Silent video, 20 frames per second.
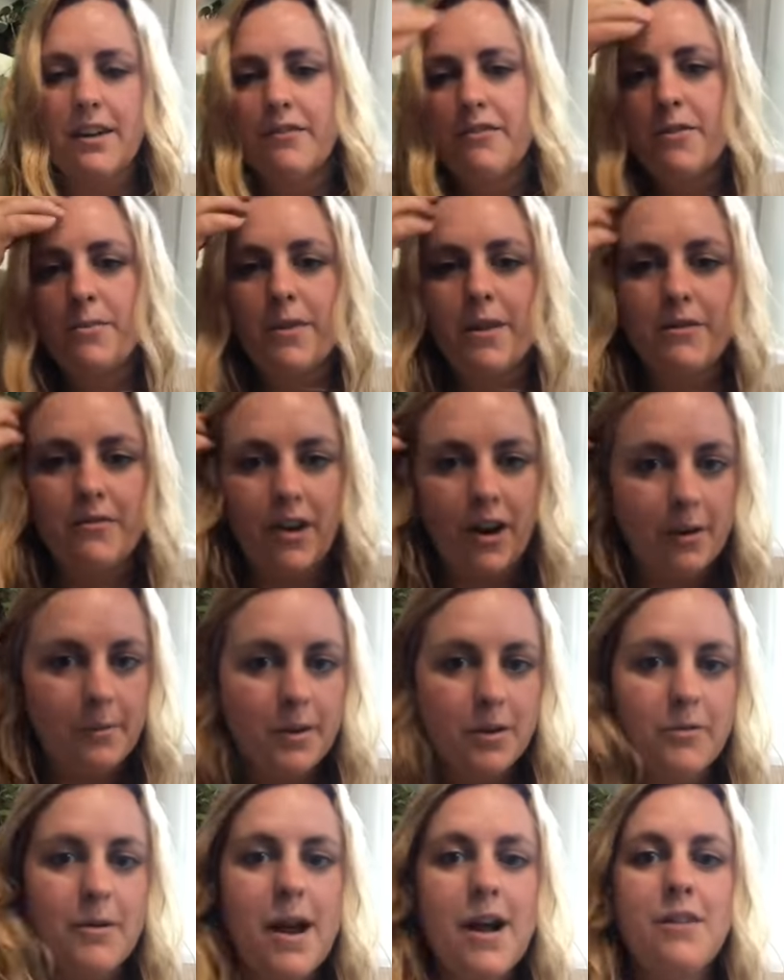in from the
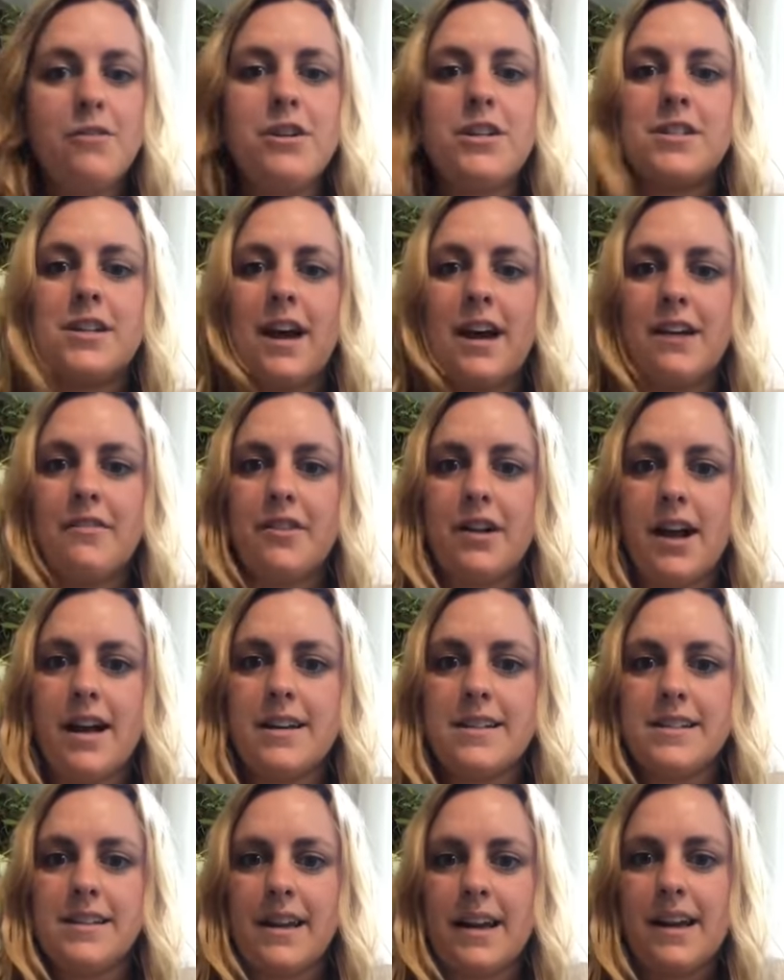environment around. It's kind of an
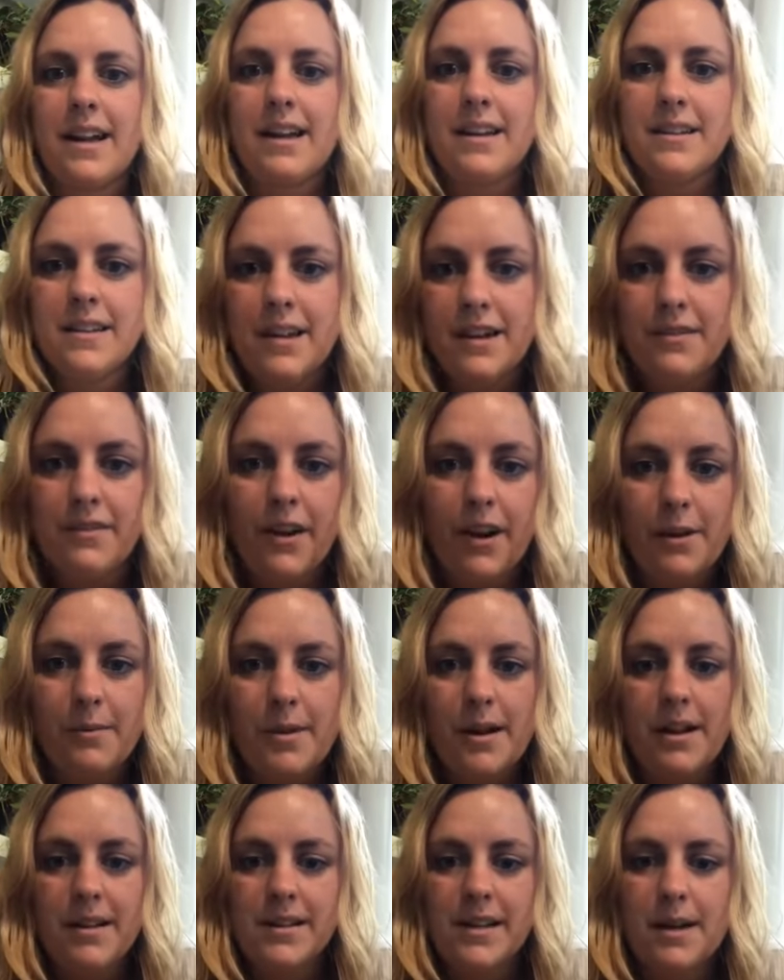isolated
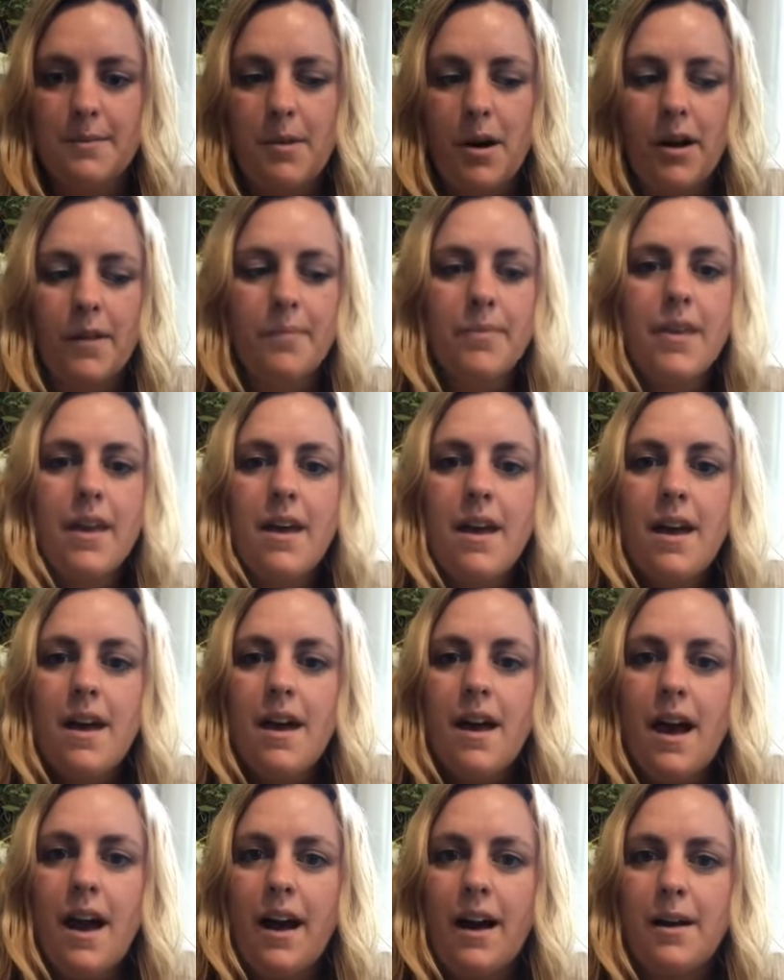environment inside a pot.
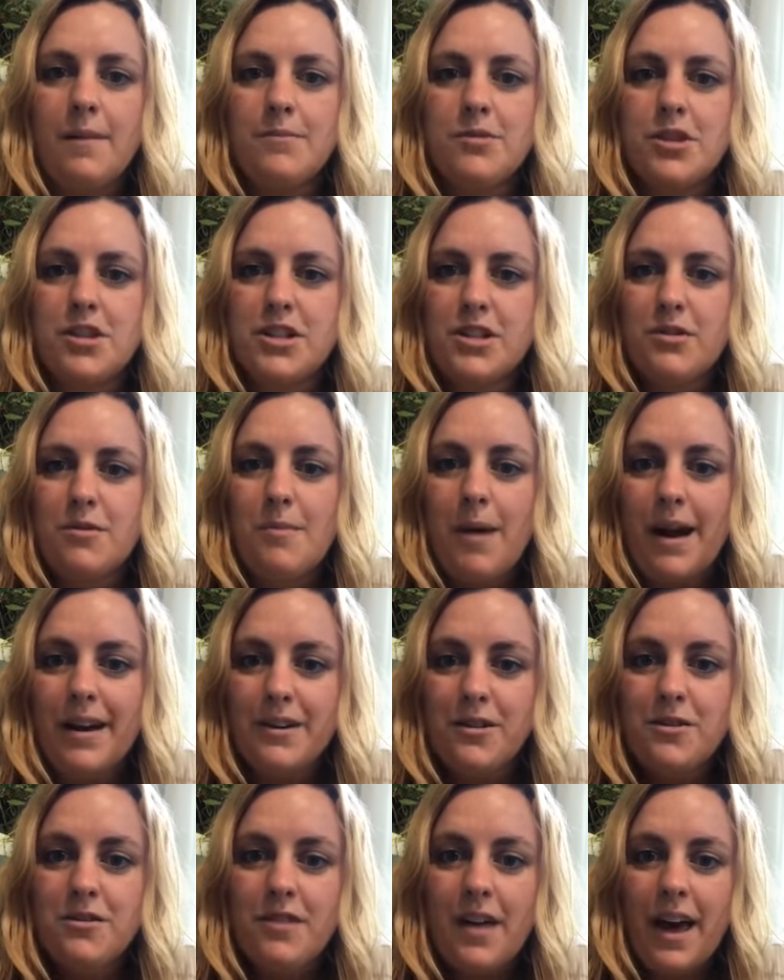Just a
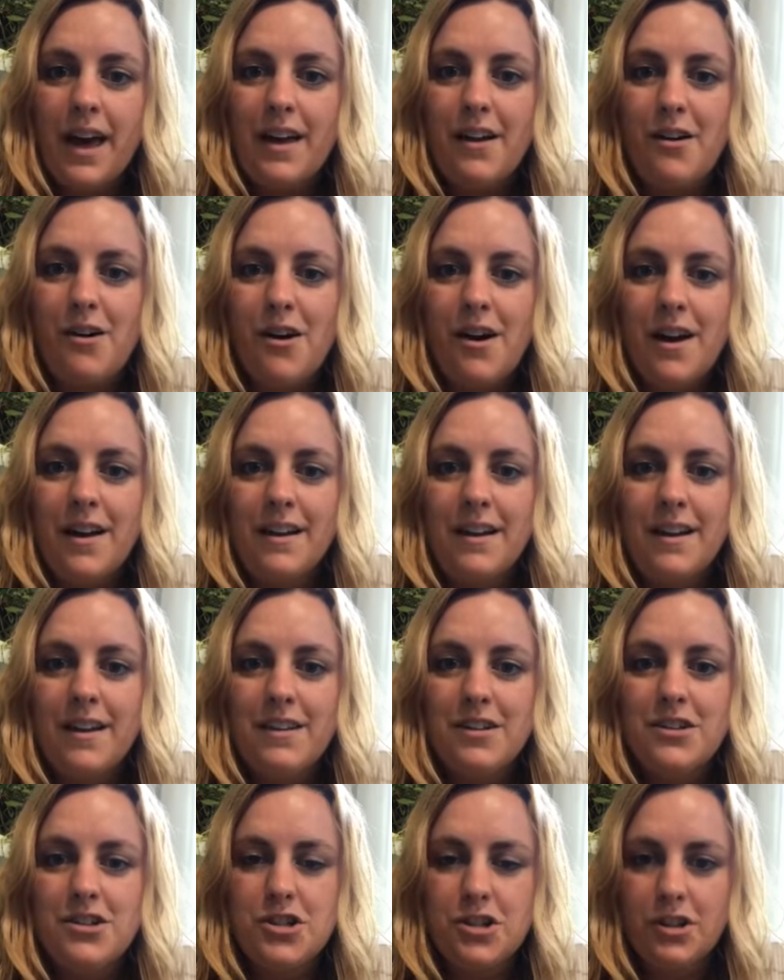reminder that
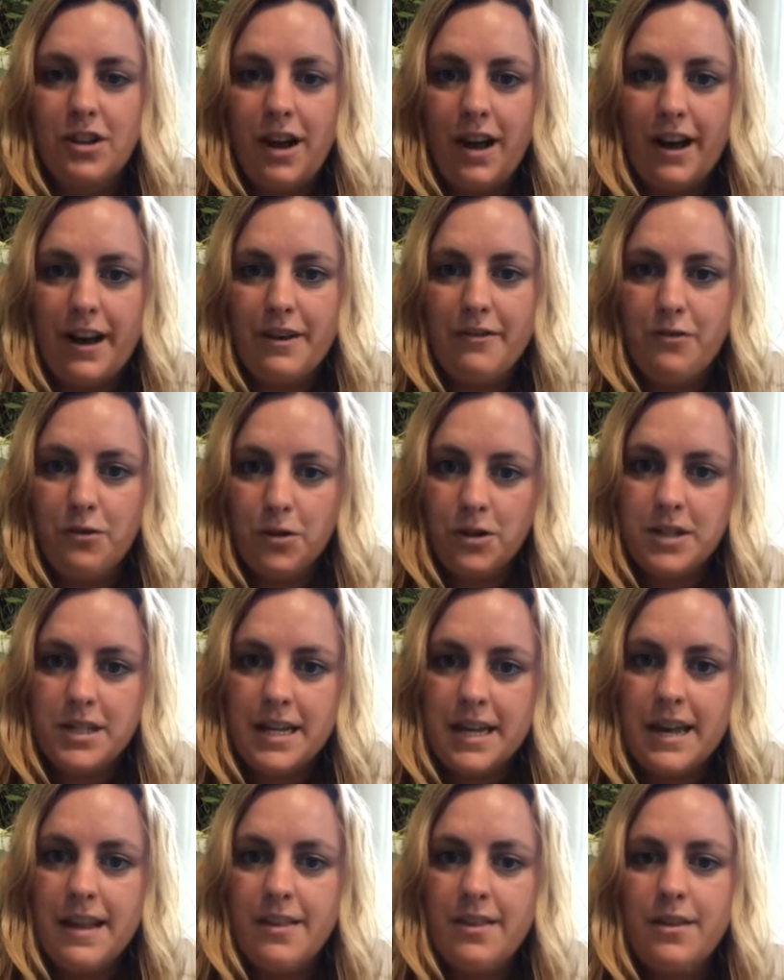on July
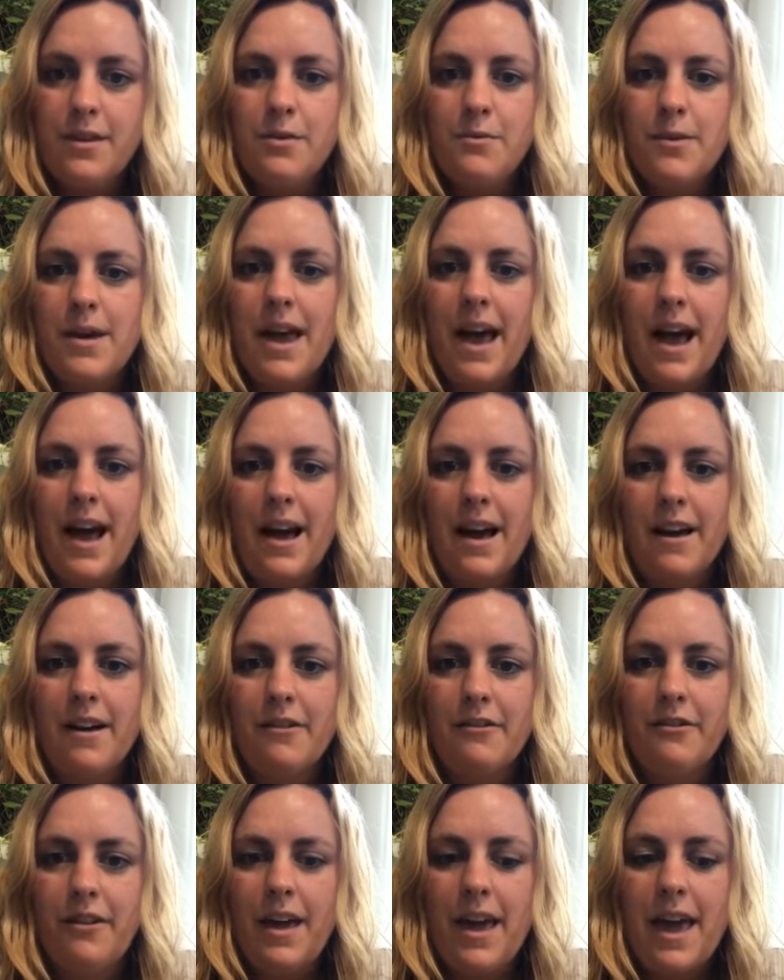14th, we
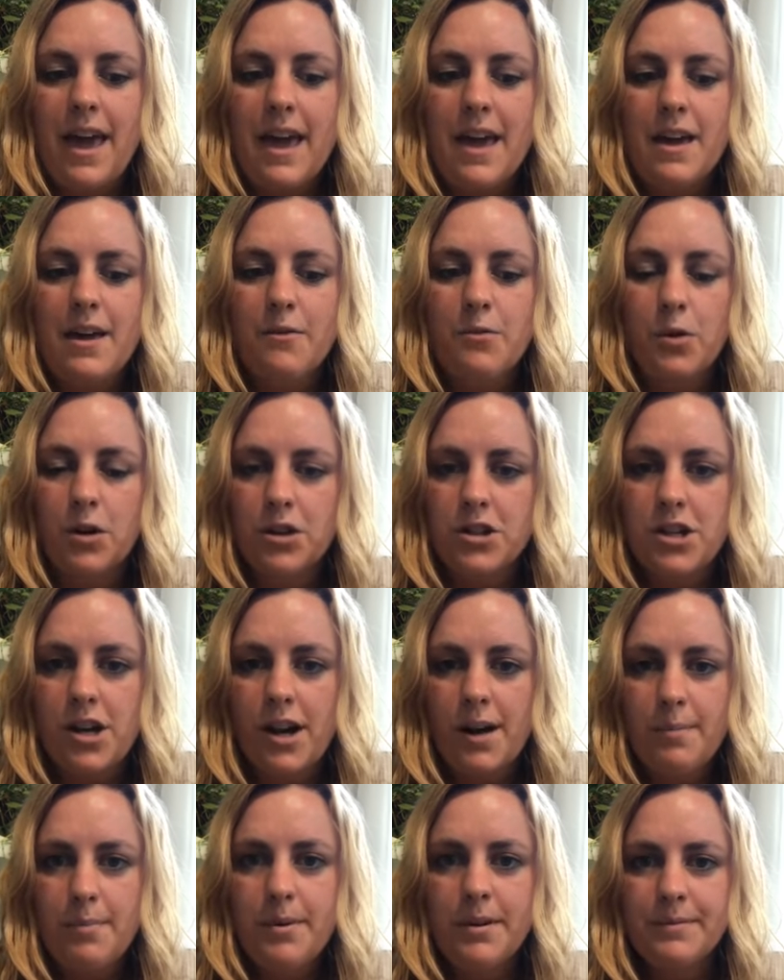have a
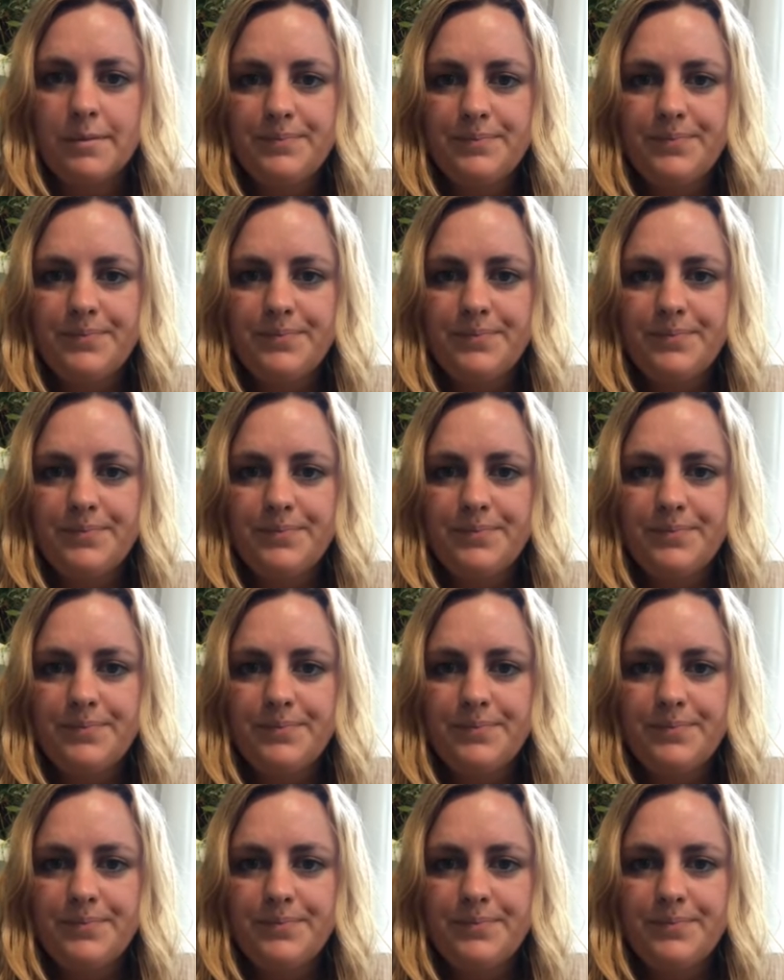workshop